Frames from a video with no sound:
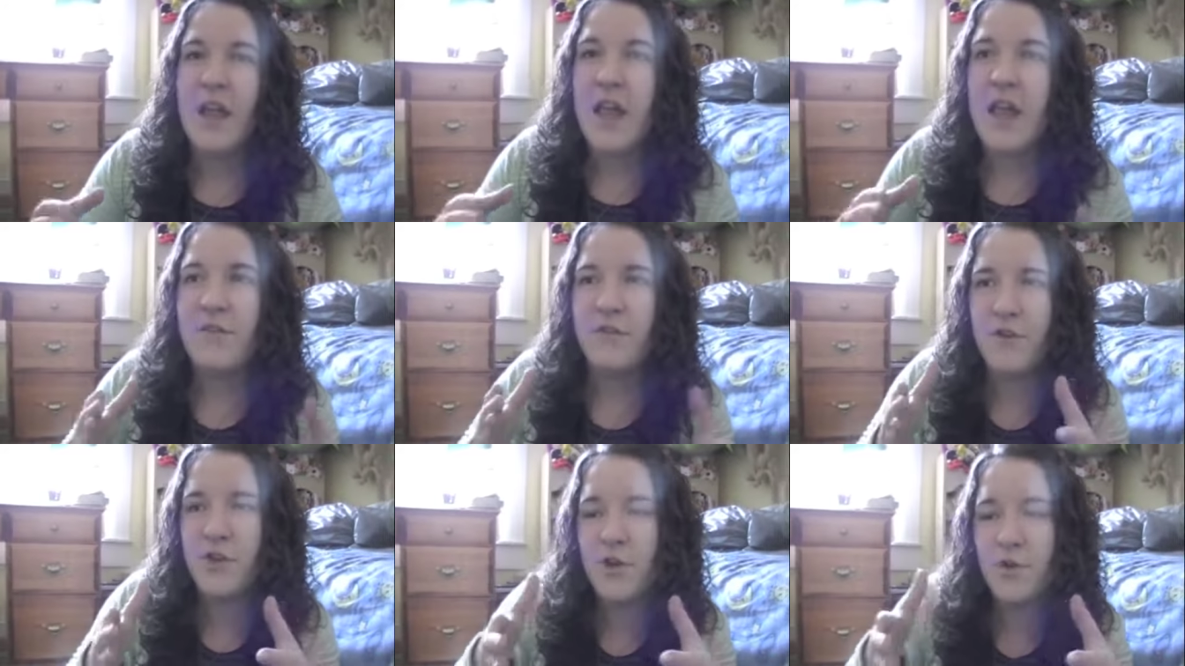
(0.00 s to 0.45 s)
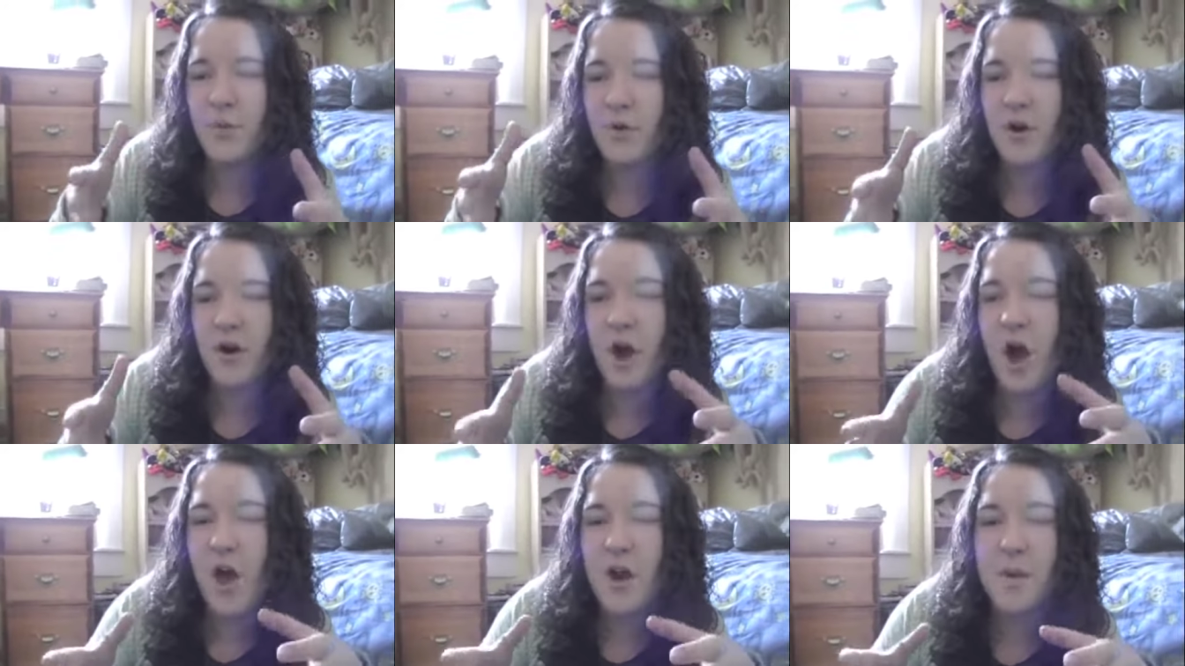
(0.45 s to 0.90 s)
if you
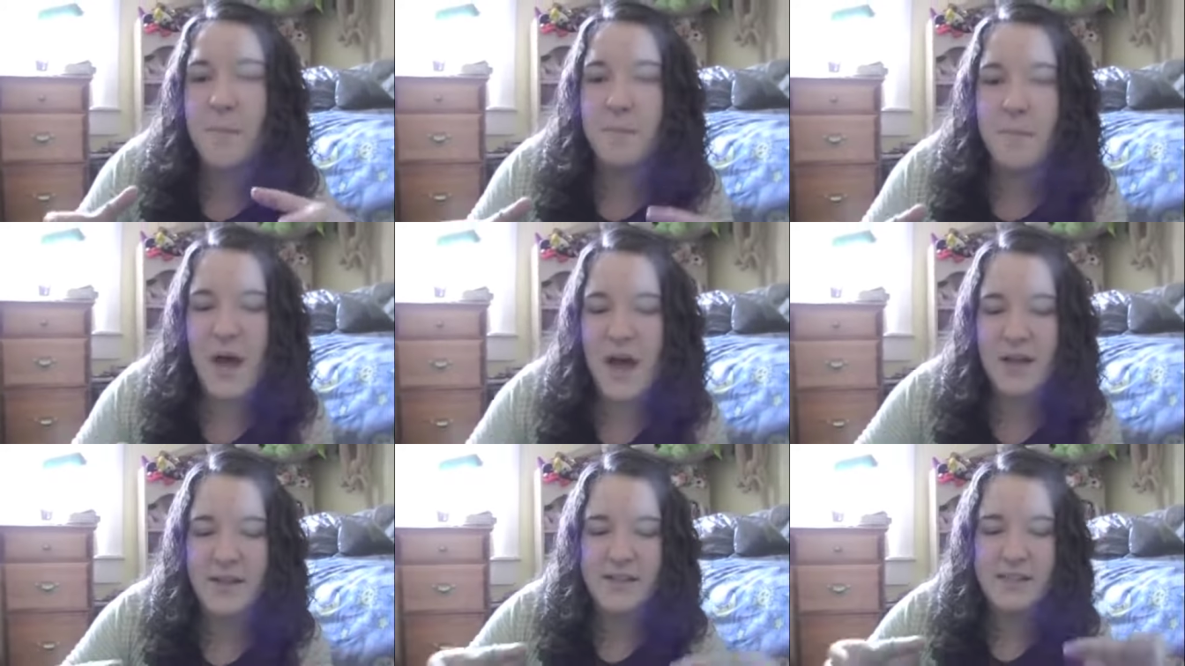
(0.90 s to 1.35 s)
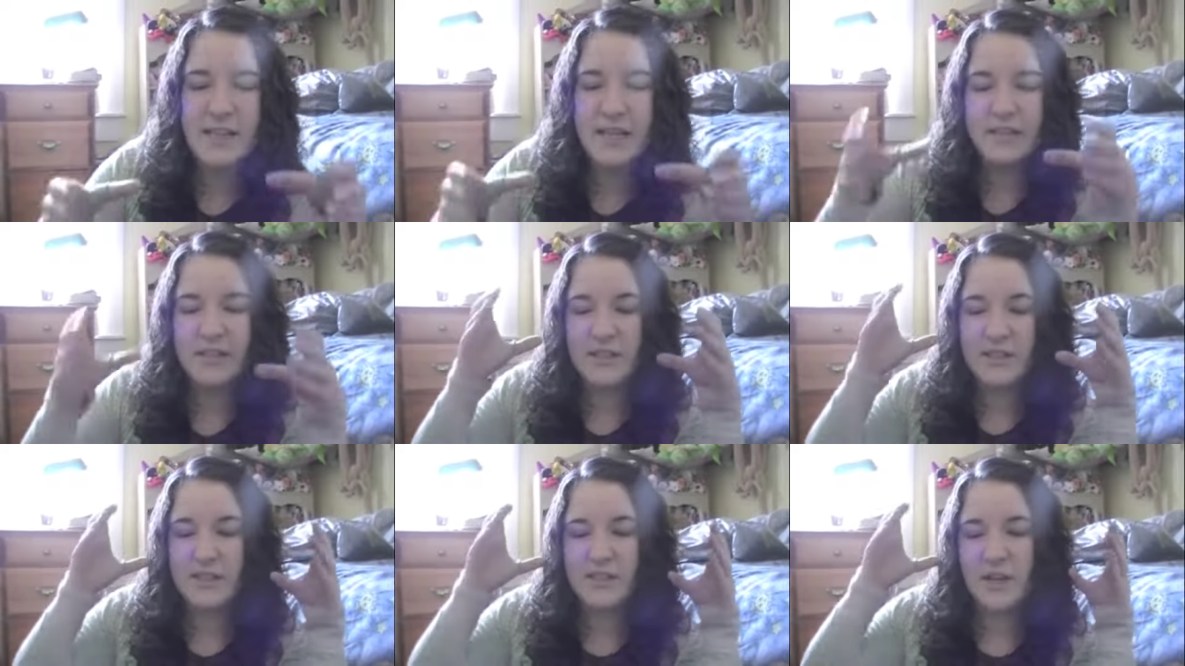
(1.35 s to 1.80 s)
were on a bus,
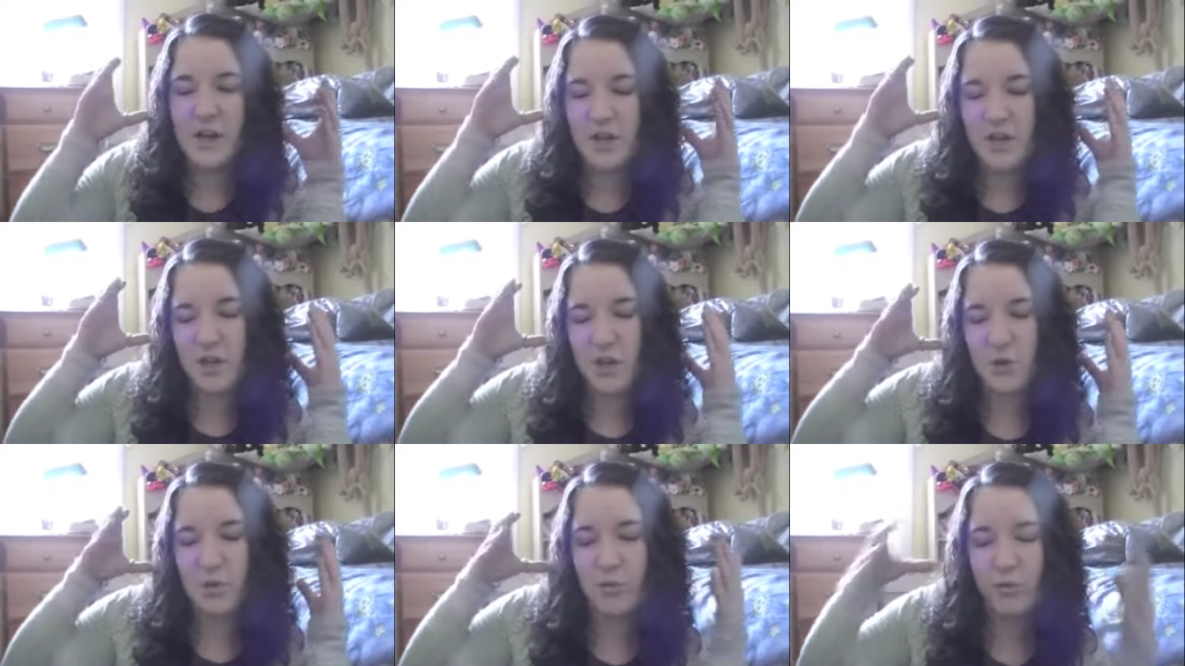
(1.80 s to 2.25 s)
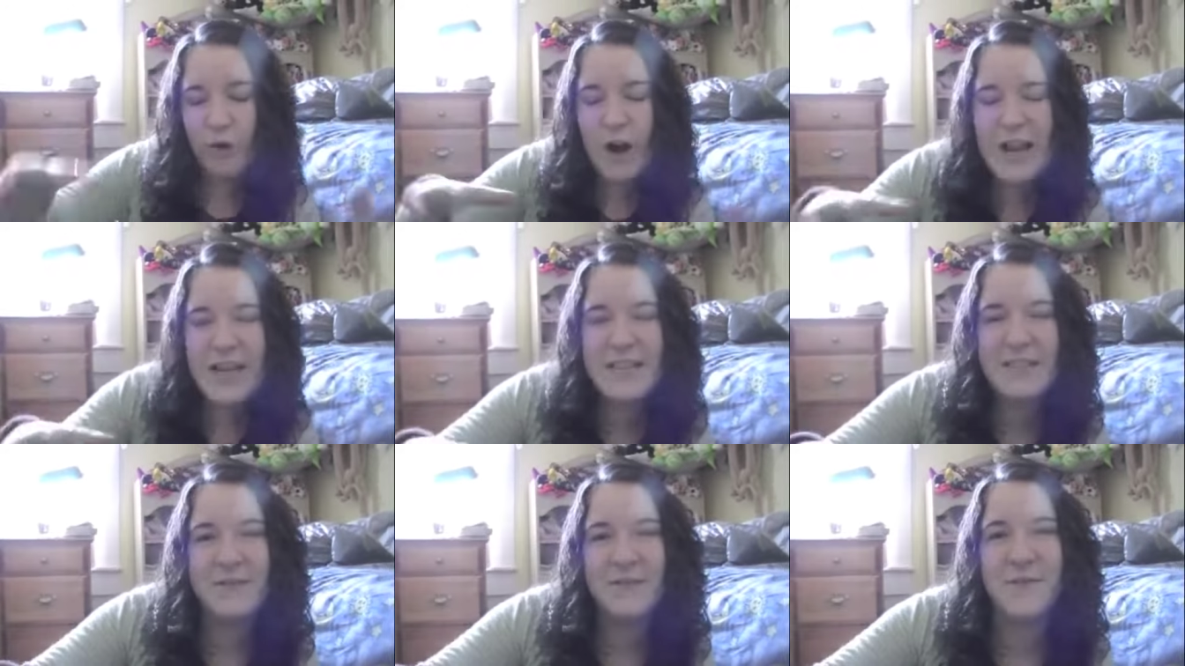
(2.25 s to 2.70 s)
it stuck you
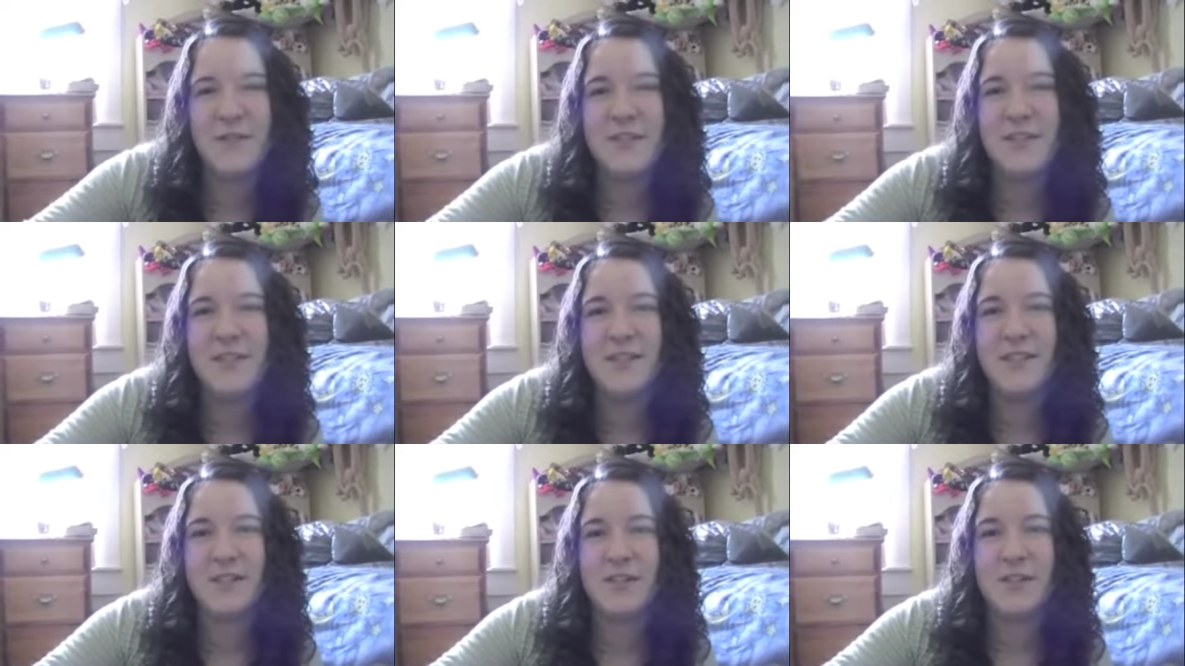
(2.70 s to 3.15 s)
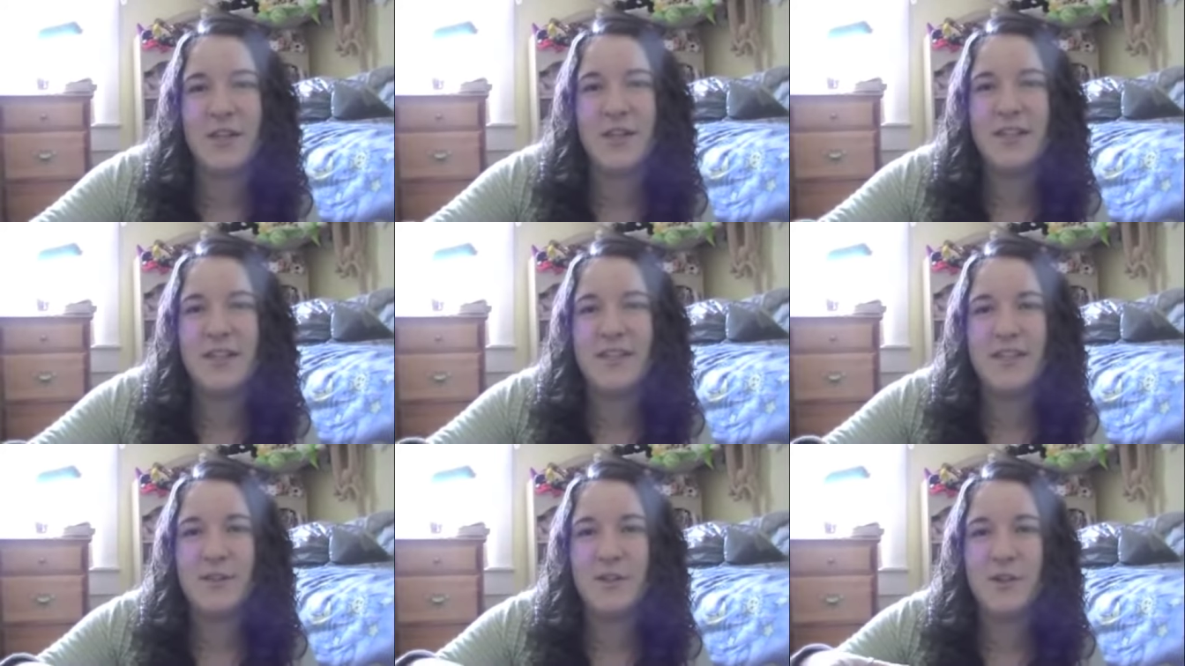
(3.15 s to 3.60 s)
right in front of the
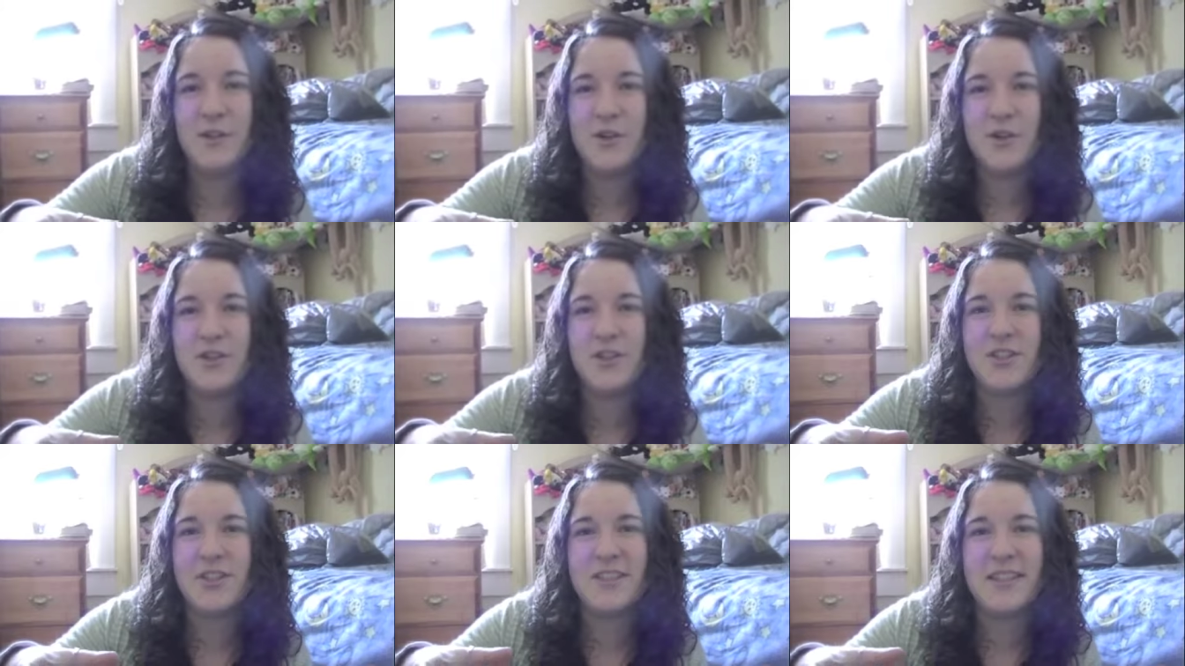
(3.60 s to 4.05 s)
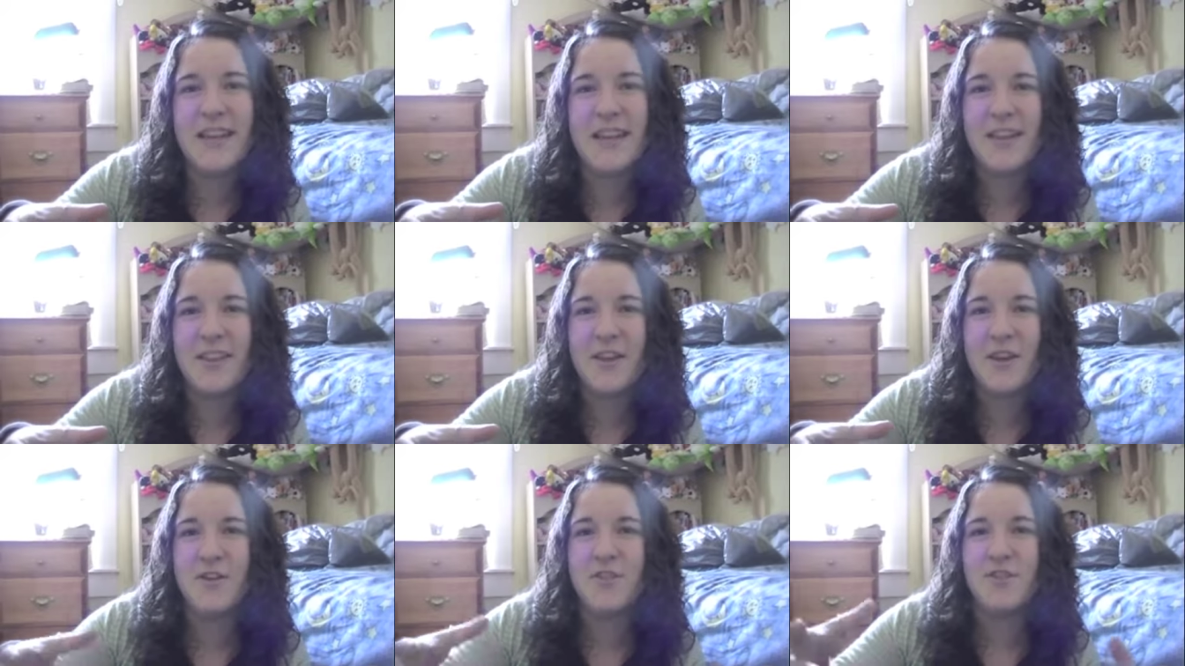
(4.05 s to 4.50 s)
Songus, so you're just
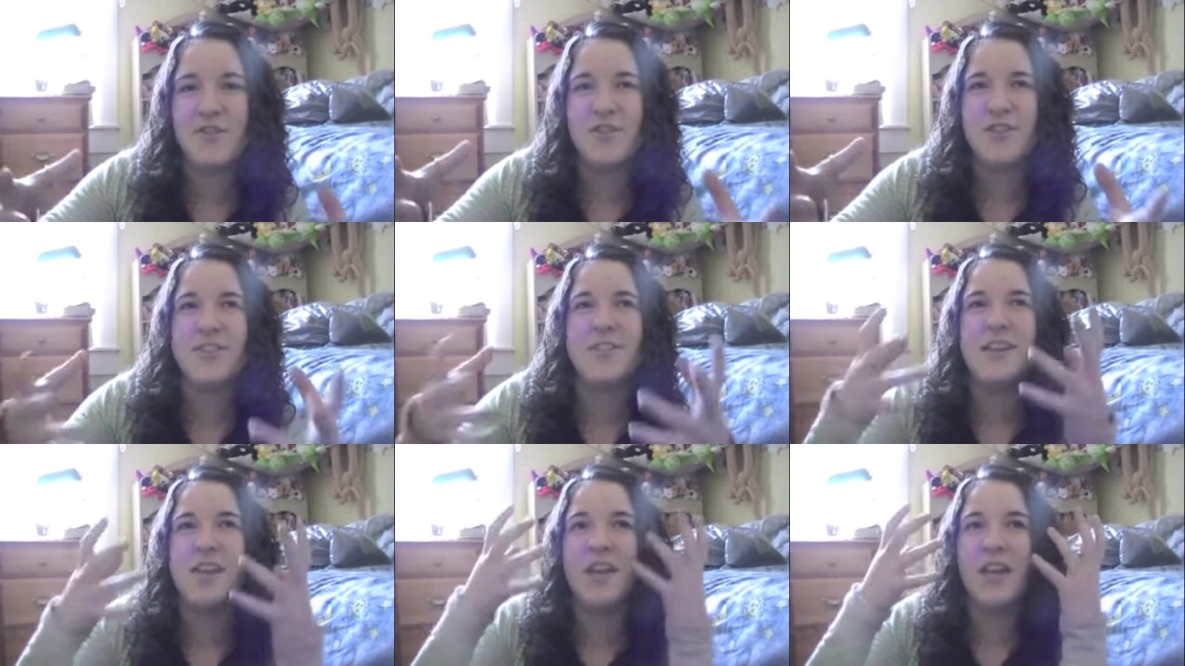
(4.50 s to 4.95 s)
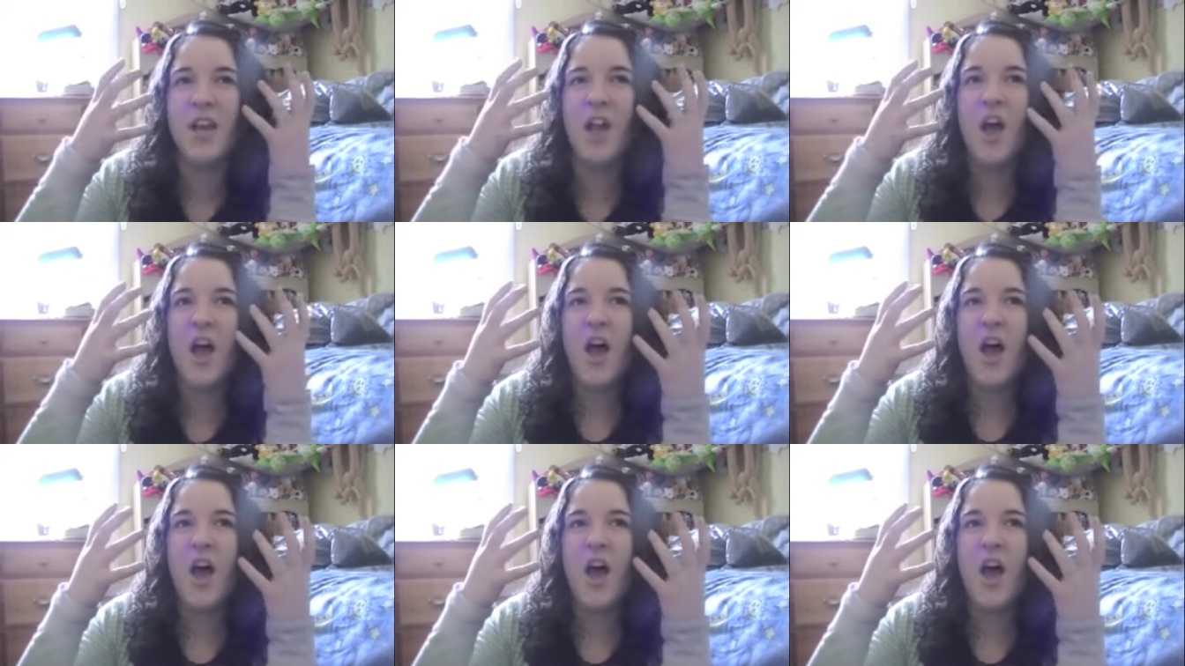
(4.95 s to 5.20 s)
sitting there and you're just like,